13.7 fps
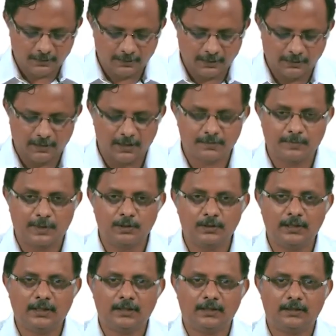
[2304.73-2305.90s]
Then there is
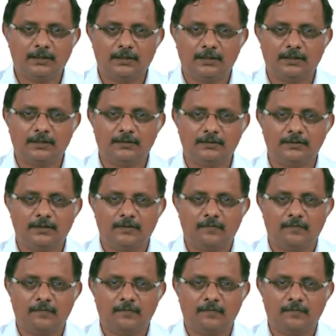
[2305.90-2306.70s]
medulla,